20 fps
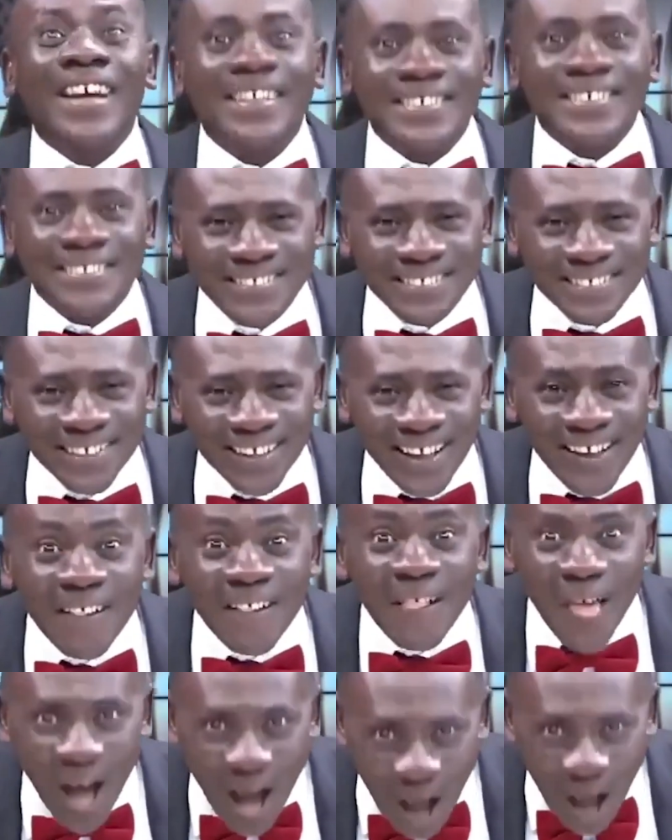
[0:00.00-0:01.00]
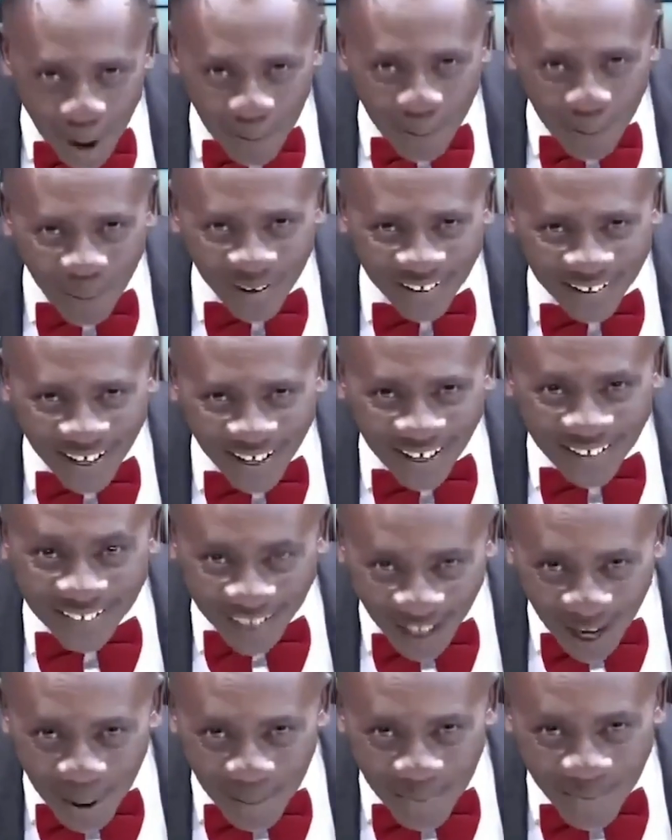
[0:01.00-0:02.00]
Okay. Viewers,
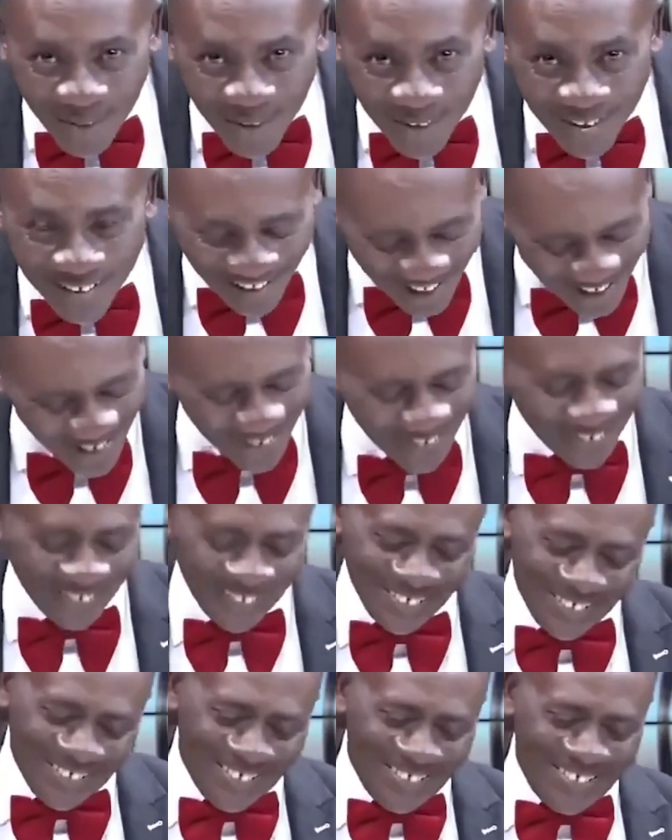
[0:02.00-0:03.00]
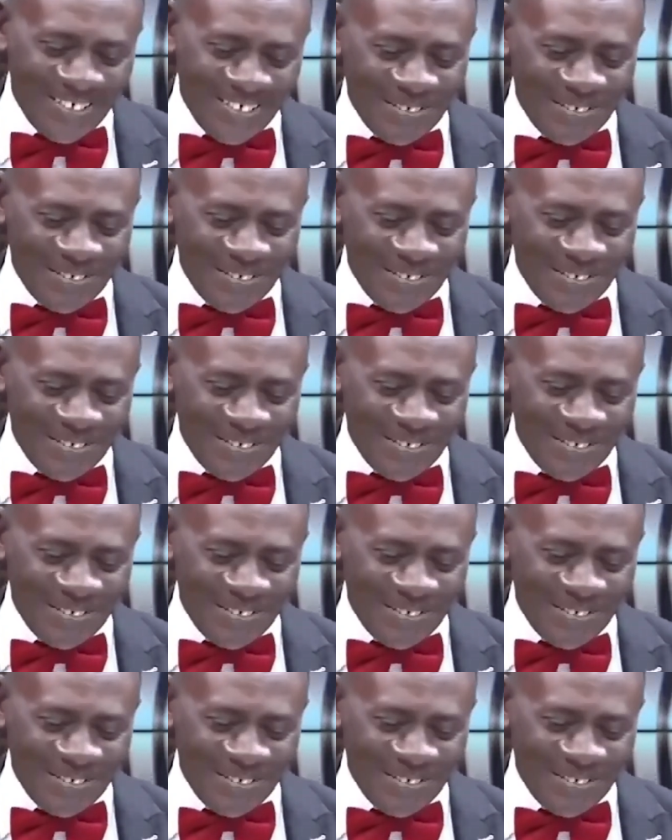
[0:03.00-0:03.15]
apologize. I'm continue.